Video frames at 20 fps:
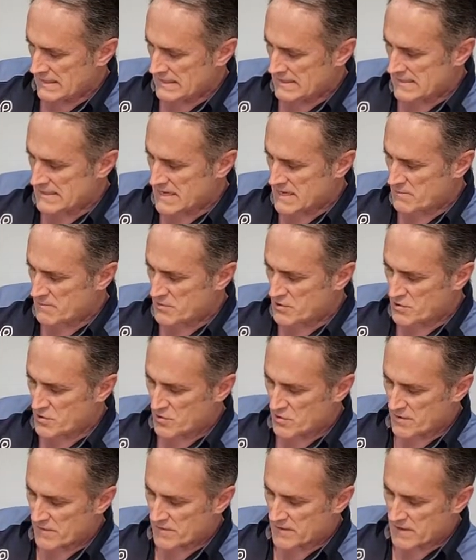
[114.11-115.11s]
seemed
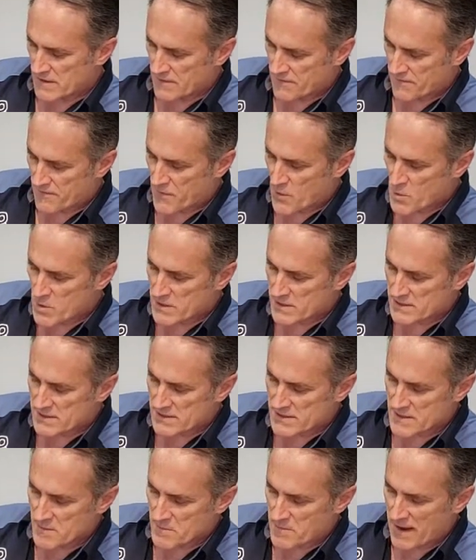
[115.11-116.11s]
to have
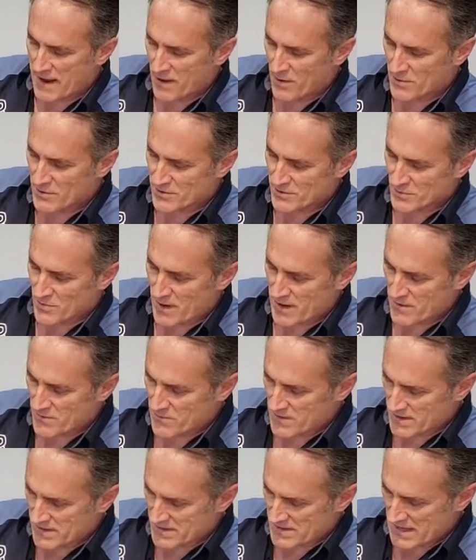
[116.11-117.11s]
focused the powder right
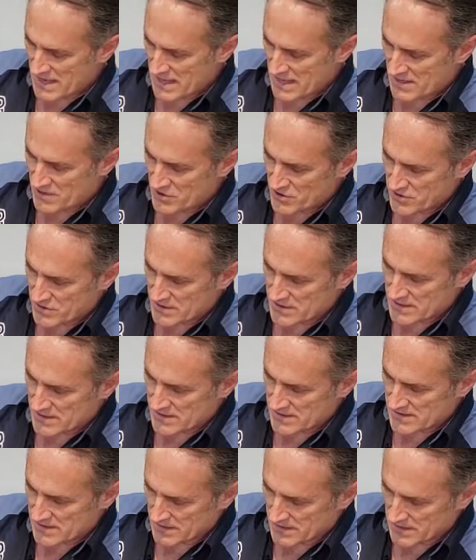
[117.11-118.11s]
around the edges and
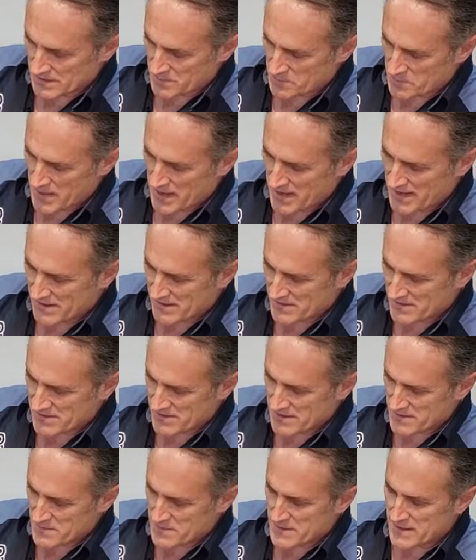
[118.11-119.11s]
its little piles
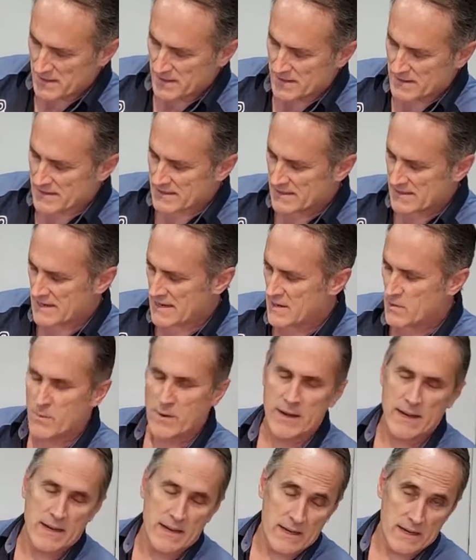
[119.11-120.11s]
in the middle, and
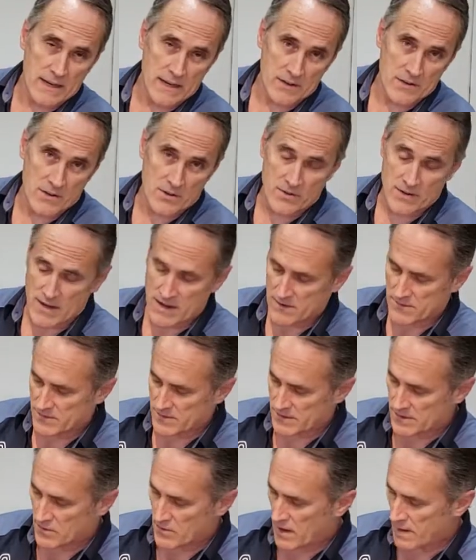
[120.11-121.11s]
anyway, it turned out
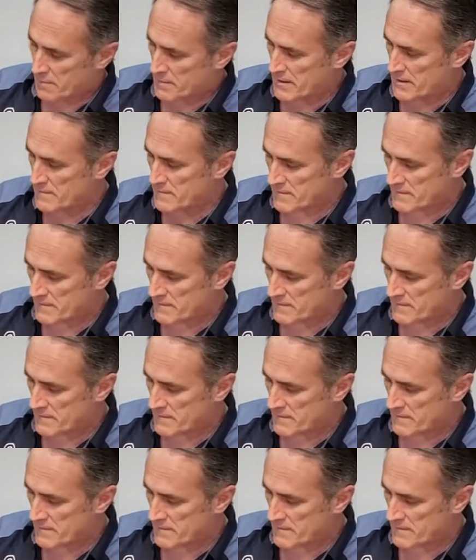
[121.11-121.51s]
really crappy.